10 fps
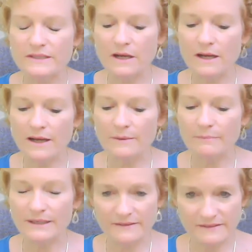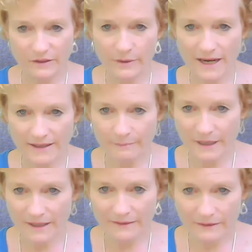taught by the Socratic
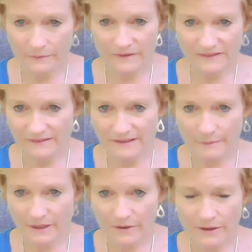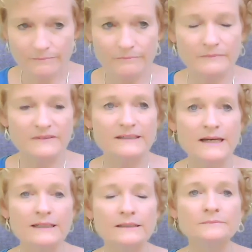method. It was seminar
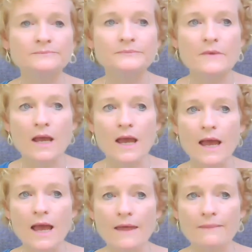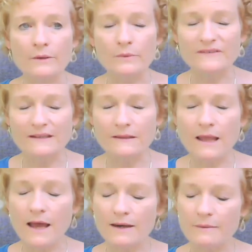style. And there was a
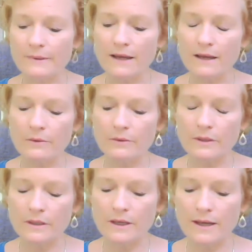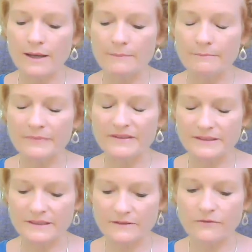lot about the
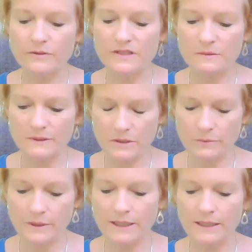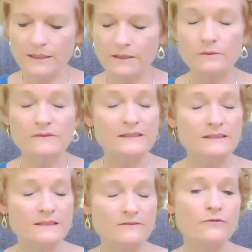difference between
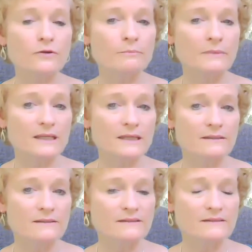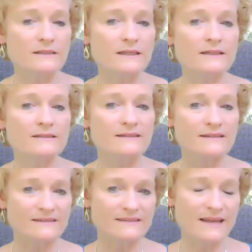using different means to get to
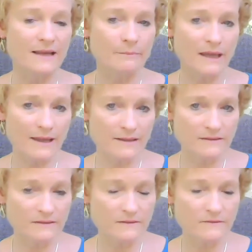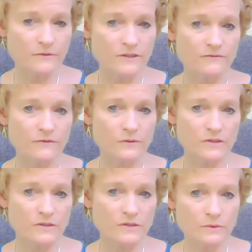the same ends for different
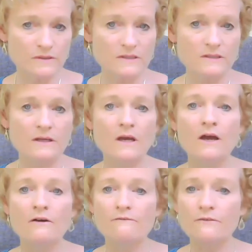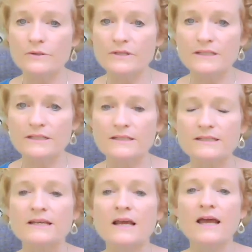students
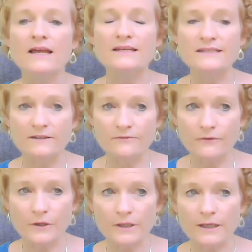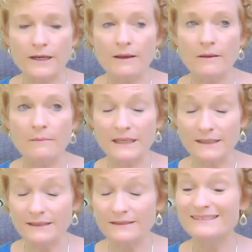versus different
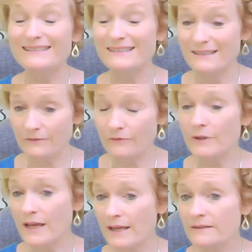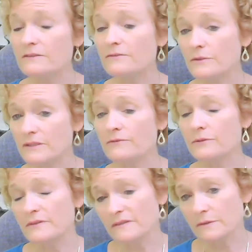means to different ends for
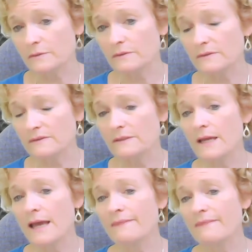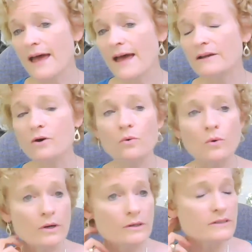different students. And that
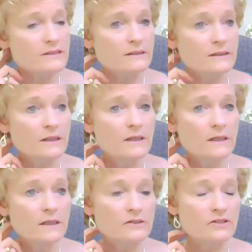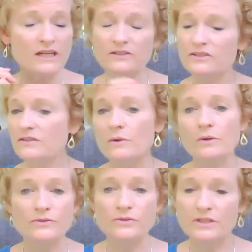course changed the
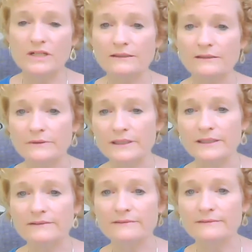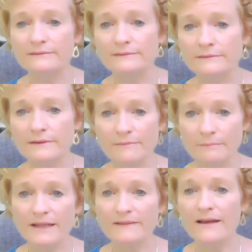whole trajectory of
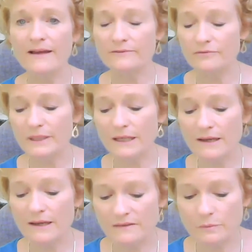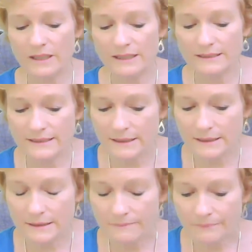my life, because what I
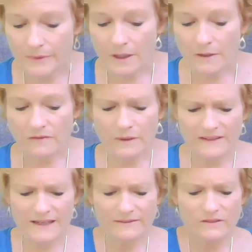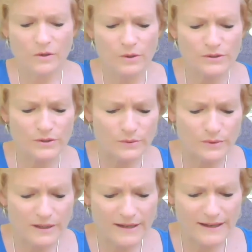did, so as I told you